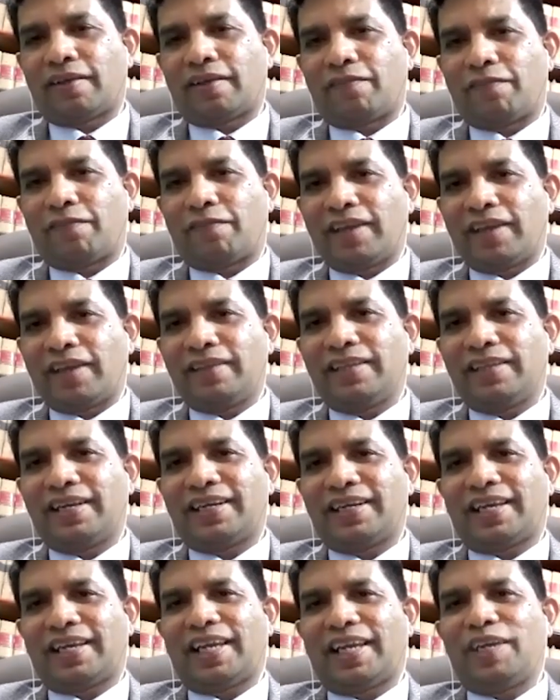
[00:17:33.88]
When the
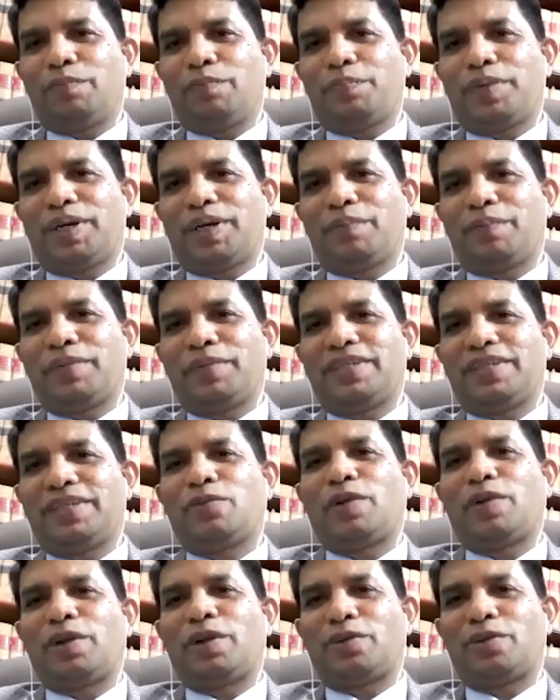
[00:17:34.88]
time permits,
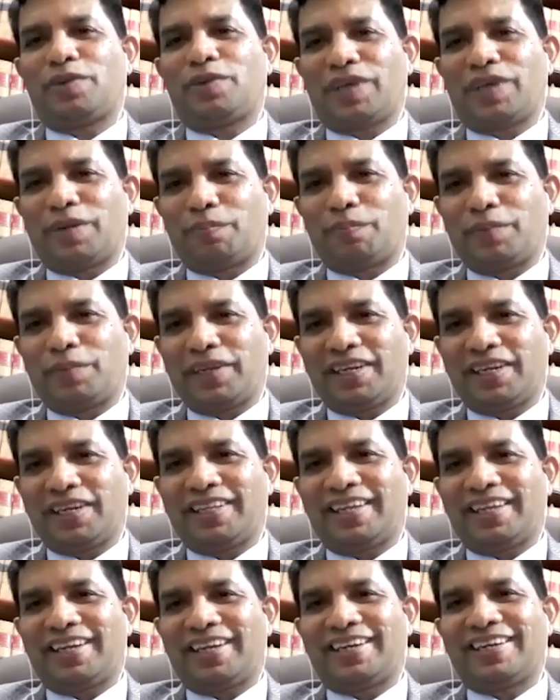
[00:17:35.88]
you'll have to complete
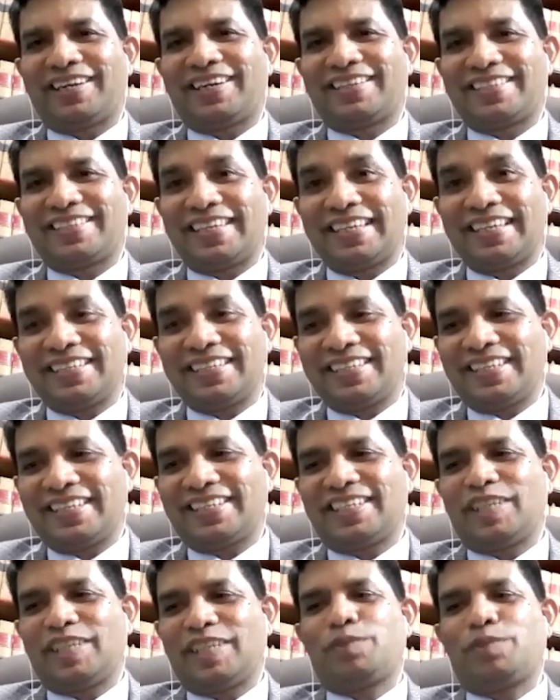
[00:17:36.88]
that, since
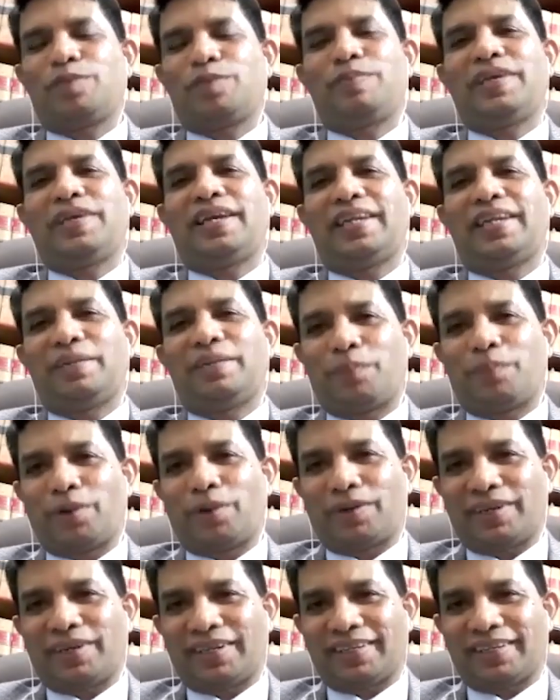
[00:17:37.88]
it seems to be an
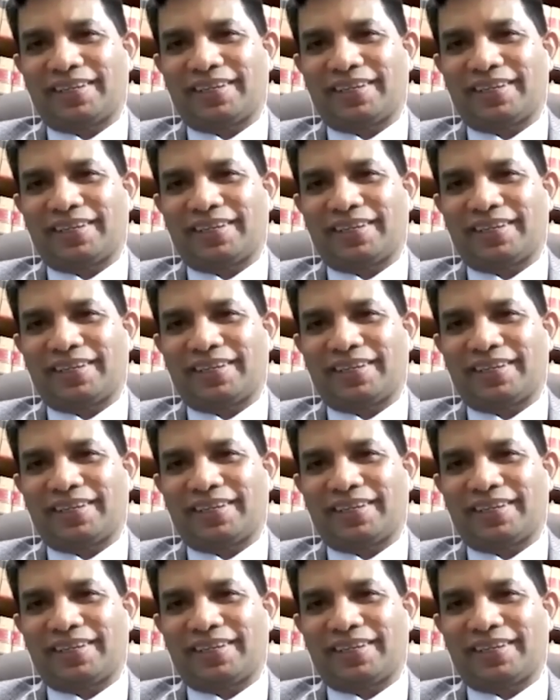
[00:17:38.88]
important.